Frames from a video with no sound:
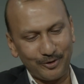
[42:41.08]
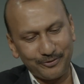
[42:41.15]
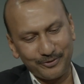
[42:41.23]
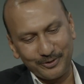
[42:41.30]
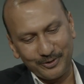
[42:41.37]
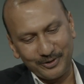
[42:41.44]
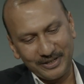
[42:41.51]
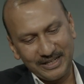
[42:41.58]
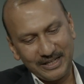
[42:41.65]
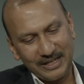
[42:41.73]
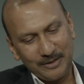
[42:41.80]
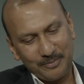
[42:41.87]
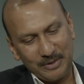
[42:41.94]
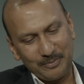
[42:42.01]
of, you know,
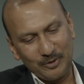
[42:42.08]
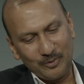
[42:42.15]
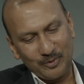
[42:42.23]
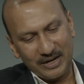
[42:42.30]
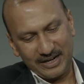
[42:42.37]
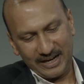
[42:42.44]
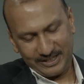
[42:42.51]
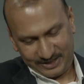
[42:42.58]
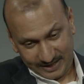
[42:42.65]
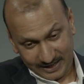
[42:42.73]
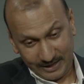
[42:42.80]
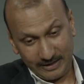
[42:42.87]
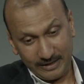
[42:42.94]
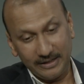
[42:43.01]
people who are
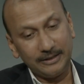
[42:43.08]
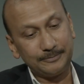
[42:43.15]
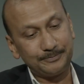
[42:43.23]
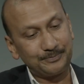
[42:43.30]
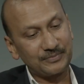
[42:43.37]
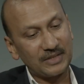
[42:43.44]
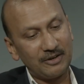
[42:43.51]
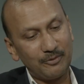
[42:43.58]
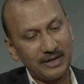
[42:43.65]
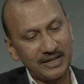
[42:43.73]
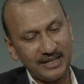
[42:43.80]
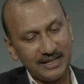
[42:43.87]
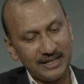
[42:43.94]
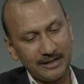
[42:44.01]
actually
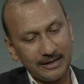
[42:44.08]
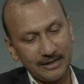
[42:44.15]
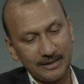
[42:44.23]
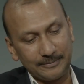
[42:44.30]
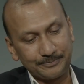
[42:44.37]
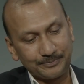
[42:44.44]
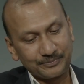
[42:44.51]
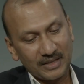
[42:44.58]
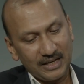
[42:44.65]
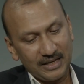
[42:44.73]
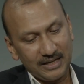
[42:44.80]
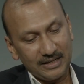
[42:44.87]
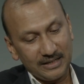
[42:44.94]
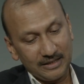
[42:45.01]
working in
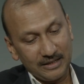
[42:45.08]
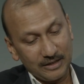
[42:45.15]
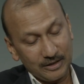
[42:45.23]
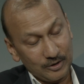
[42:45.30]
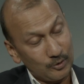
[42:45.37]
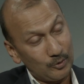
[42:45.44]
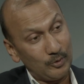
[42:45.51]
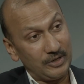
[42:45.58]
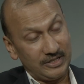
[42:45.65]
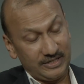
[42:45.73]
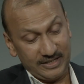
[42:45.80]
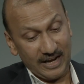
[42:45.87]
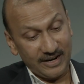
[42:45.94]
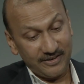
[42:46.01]
good
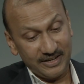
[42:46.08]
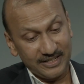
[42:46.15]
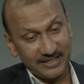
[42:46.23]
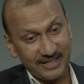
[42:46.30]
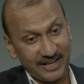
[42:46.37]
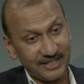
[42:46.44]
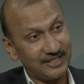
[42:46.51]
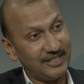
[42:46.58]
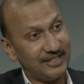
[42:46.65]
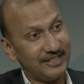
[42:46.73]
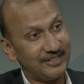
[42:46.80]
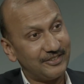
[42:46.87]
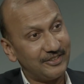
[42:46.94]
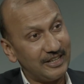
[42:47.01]
salaries
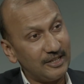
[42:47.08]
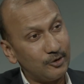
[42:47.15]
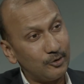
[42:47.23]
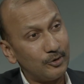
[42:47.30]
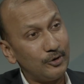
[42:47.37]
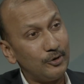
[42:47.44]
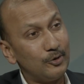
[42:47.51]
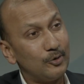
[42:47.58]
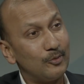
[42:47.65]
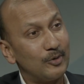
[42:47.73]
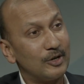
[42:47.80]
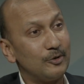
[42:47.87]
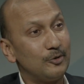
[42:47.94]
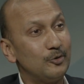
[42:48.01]
actually really don't know
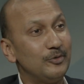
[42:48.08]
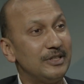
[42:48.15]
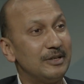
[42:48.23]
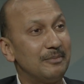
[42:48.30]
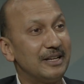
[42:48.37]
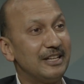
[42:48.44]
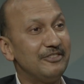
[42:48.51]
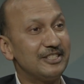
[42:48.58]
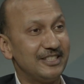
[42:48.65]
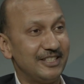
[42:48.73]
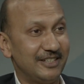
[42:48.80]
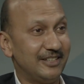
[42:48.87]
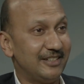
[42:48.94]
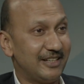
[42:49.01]
what to do with the money which
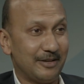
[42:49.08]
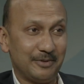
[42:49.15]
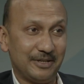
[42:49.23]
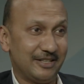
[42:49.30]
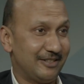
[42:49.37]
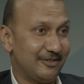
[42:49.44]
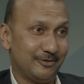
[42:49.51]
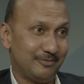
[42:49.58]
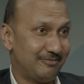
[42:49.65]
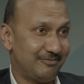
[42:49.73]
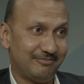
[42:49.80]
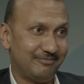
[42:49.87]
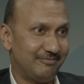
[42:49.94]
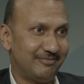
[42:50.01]
they earn. I mean, you know,
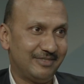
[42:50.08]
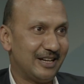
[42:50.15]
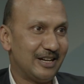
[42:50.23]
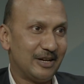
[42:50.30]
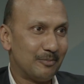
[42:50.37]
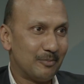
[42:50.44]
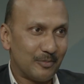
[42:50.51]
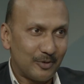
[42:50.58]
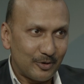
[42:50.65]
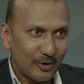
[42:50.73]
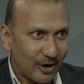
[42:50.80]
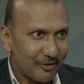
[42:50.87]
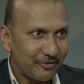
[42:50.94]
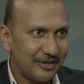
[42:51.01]
a
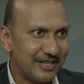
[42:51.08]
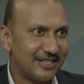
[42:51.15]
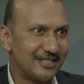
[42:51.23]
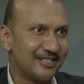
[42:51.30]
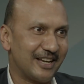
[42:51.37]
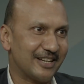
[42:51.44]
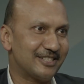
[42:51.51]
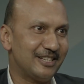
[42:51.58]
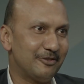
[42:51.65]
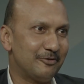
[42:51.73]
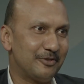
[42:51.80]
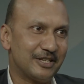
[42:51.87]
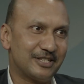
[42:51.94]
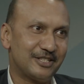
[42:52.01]
lot of it is actually
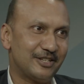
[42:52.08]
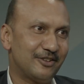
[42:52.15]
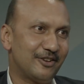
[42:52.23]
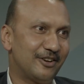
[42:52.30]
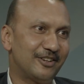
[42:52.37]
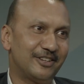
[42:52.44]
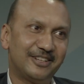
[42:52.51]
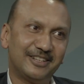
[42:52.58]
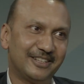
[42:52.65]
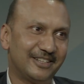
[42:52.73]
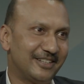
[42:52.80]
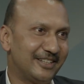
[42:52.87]
wasted on